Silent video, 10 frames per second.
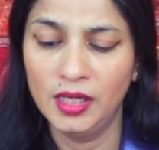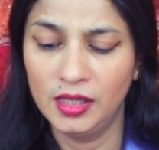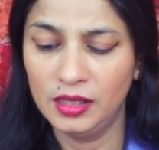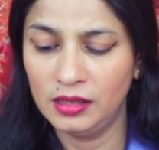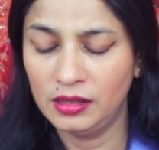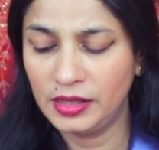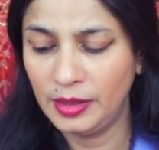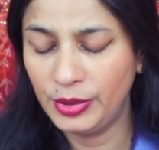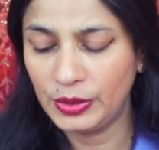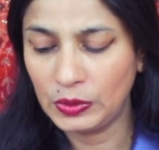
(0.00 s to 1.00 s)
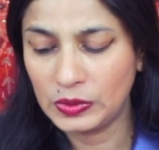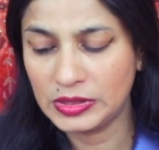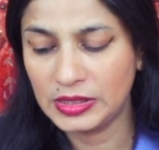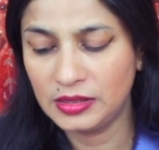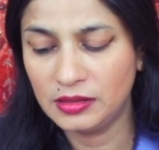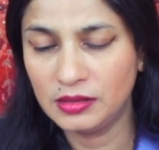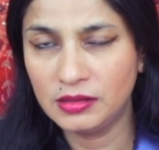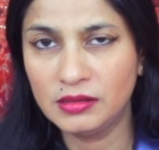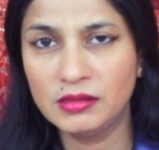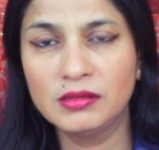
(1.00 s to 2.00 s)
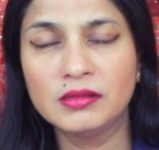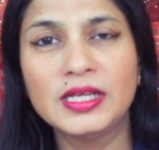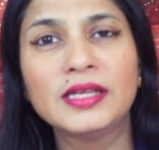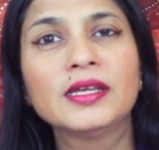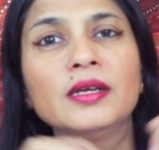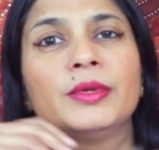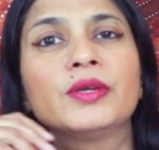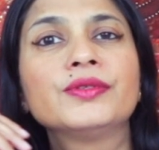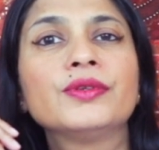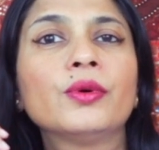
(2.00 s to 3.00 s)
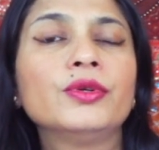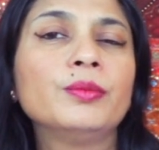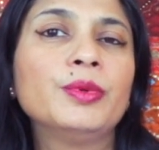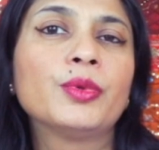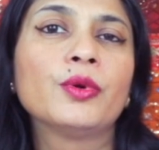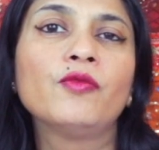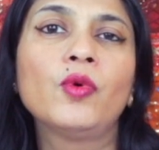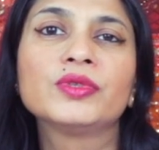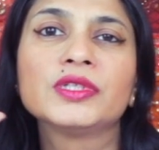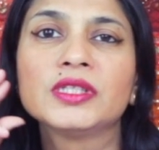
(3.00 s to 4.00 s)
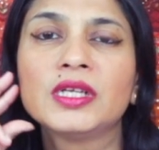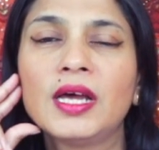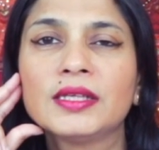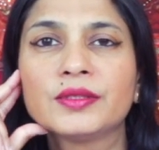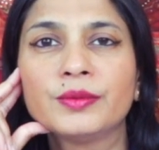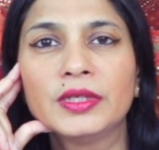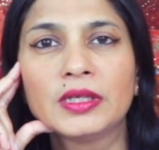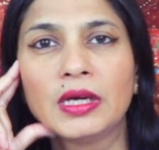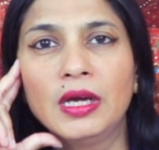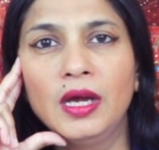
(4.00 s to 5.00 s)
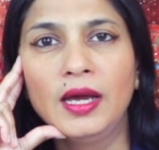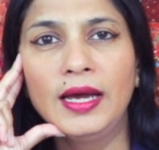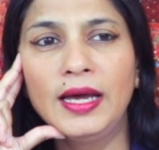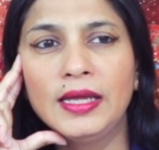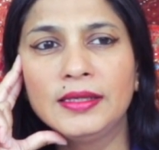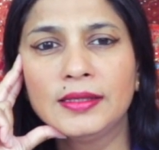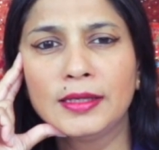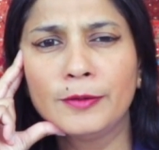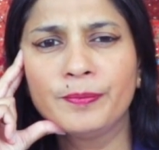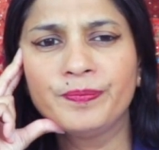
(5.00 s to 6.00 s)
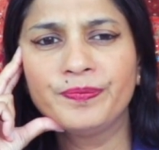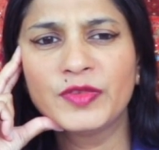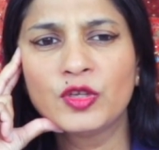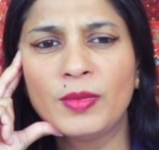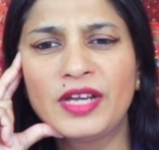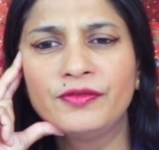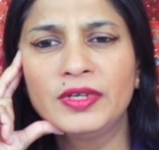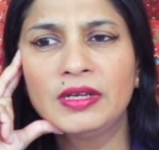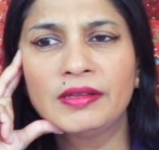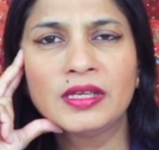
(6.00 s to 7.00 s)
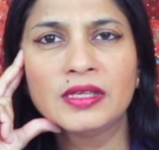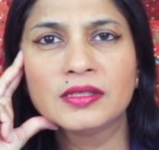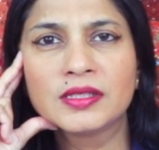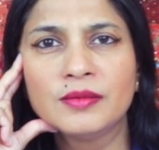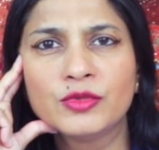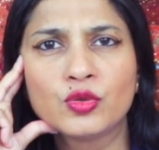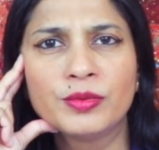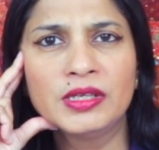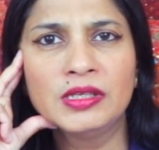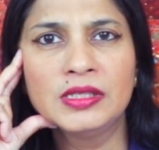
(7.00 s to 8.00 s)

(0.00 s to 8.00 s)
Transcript: Capricorns. And take care, because you're going to be provoked in the last week. And you might feel nothing seems to be